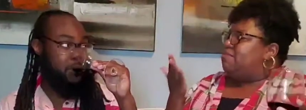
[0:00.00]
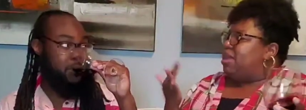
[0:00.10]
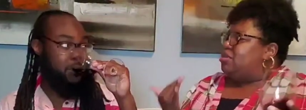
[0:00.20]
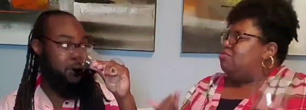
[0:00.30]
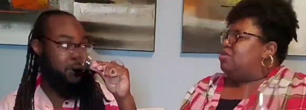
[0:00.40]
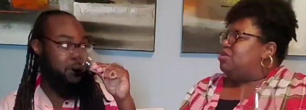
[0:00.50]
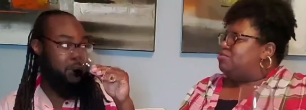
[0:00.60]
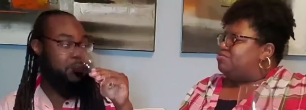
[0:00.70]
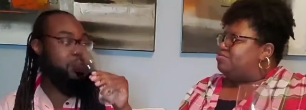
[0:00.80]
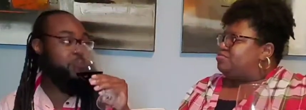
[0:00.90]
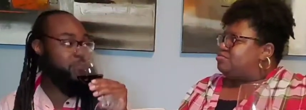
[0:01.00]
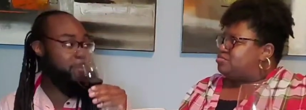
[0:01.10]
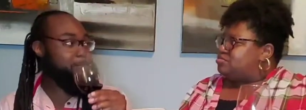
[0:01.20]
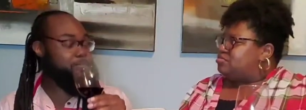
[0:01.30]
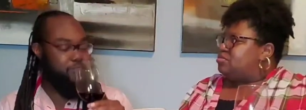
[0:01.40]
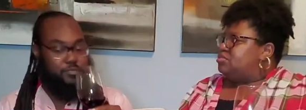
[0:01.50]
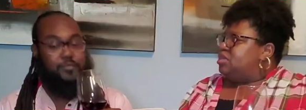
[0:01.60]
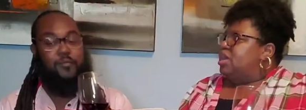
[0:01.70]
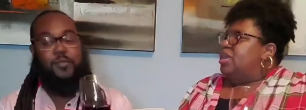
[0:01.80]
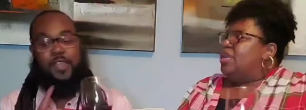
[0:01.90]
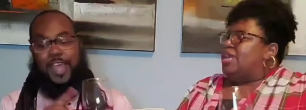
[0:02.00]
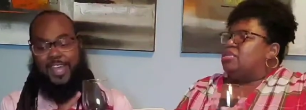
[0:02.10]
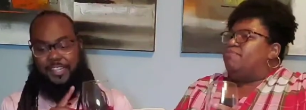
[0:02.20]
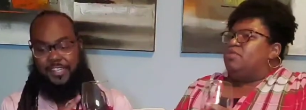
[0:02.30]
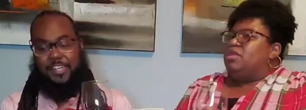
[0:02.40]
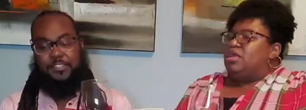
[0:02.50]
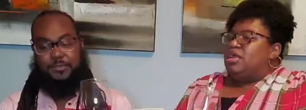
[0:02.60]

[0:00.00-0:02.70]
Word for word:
Speaker 1: semi sweet like some